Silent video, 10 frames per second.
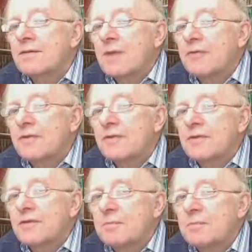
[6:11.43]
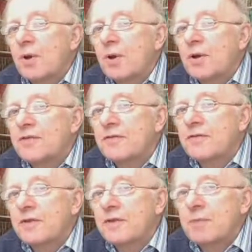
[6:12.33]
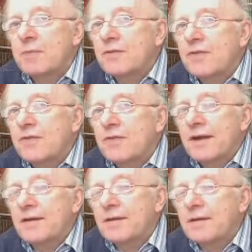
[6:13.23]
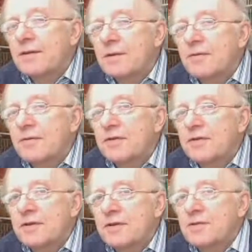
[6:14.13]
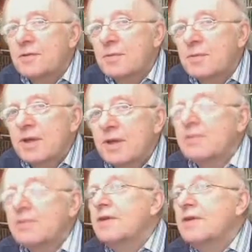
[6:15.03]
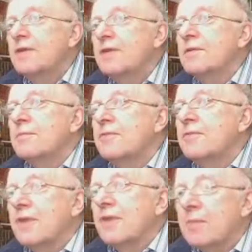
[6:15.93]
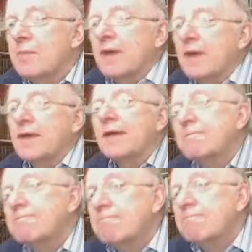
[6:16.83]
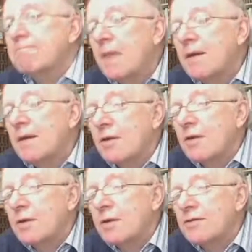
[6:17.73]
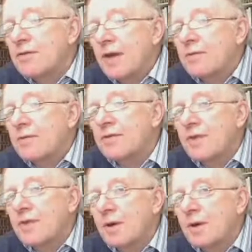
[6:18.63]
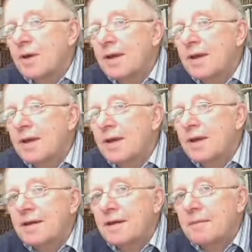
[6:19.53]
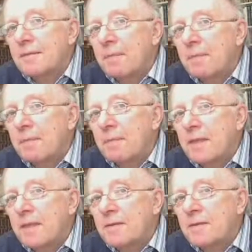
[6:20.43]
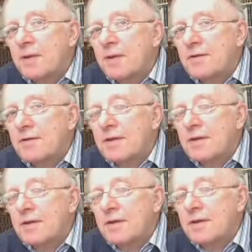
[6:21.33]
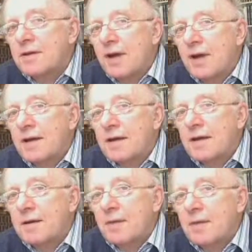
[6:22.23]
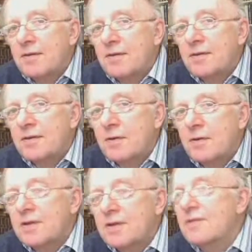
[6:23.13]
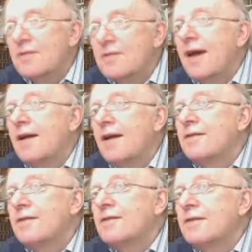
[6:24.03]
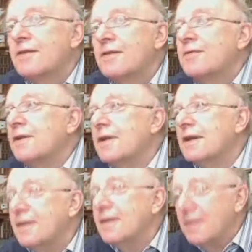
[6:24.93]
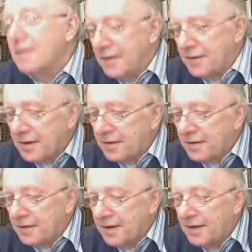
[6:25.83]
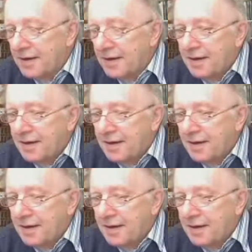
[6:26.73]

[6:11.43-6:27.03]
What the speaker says: some of these employers have even been saying that universities should be able to teach them something about that. So it sounds as though the PhD training method is not entirely successful in that area.